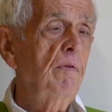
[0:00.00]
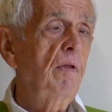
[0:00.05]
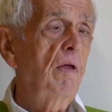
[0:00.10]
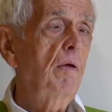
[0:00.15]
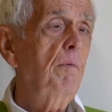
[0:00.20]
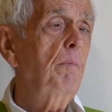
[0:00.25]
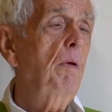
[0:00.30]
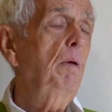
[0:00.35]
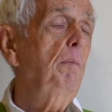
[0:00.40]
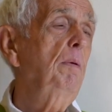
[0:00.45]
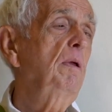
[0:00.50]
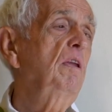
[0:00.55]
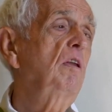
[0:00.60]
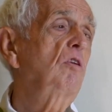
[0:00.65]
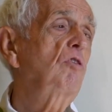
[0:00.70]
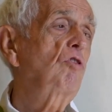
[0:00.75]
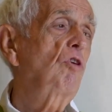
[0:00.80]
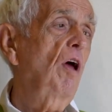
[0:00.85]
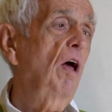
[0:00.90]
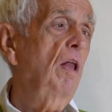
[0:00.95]
And maybe
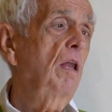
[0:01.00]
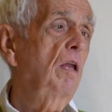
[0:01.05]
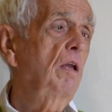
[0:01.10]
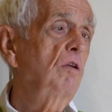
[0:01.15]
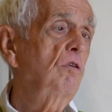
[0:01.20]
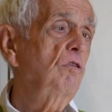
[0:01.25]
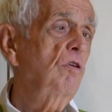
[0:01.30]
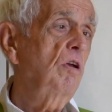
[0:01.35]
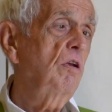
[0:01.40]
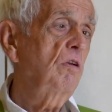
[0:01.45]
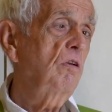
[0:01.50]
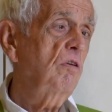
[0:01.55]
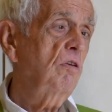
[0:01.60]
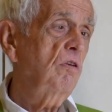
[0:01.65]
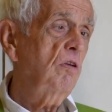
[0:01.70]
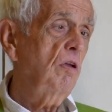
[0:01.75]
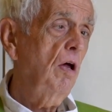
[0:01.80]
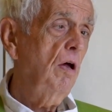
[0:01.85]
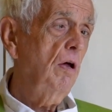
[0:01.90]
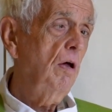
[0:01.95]
the challenge
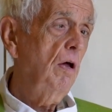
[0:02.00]
is,